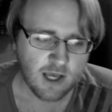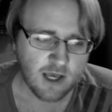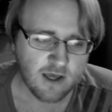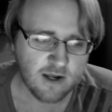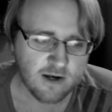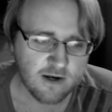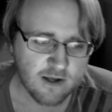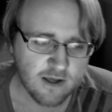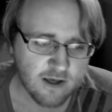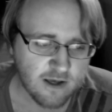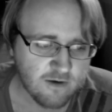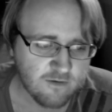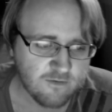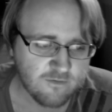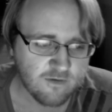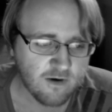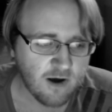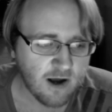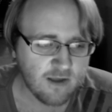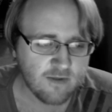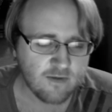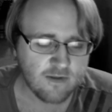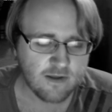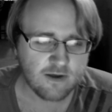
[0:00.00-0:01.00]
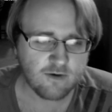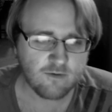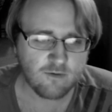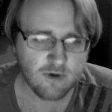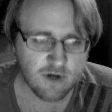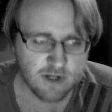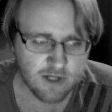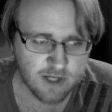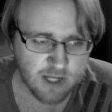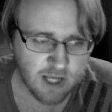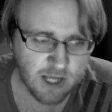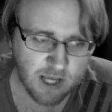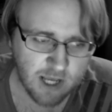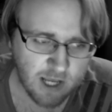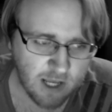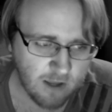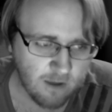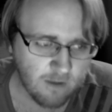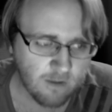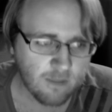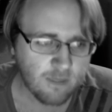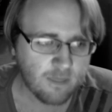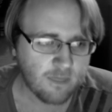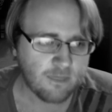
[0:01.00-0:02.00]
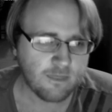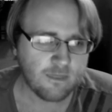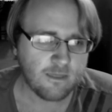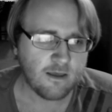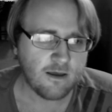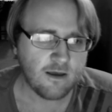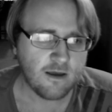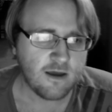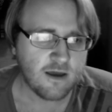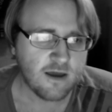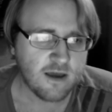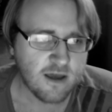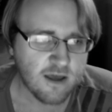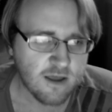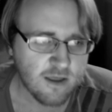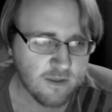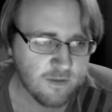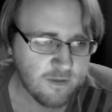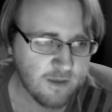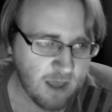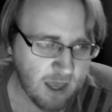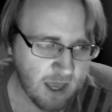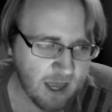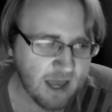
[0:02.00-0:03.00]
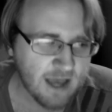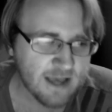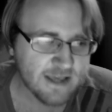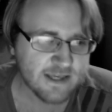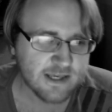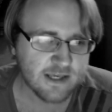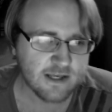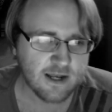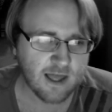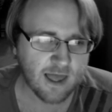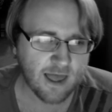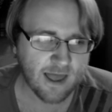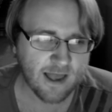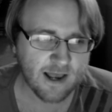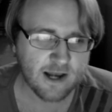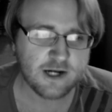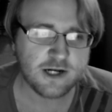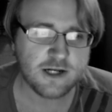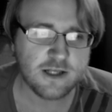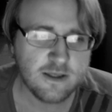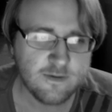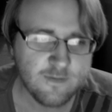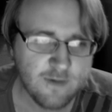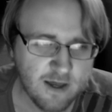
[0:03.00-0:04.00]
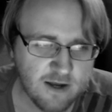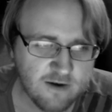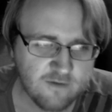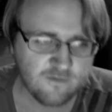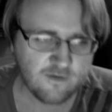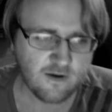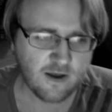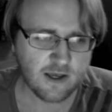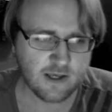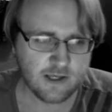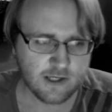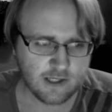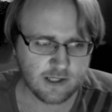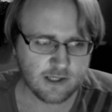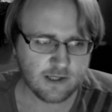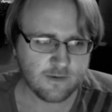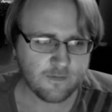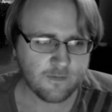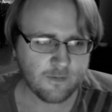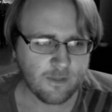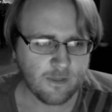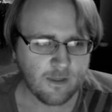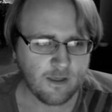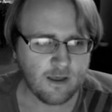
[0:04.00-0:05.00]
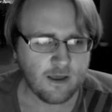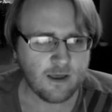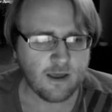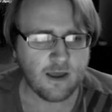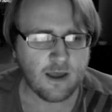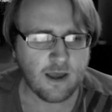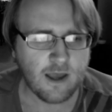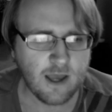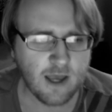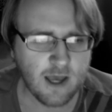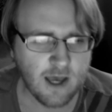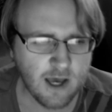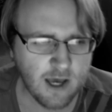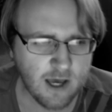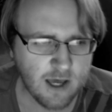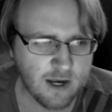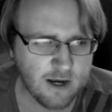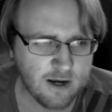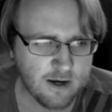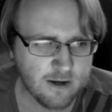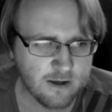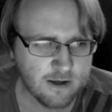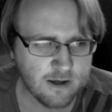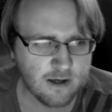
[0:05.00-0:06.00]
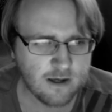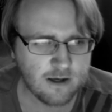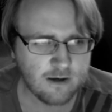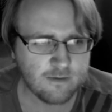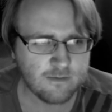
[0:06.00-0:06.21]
And finally, one day, the acid actually manifests, and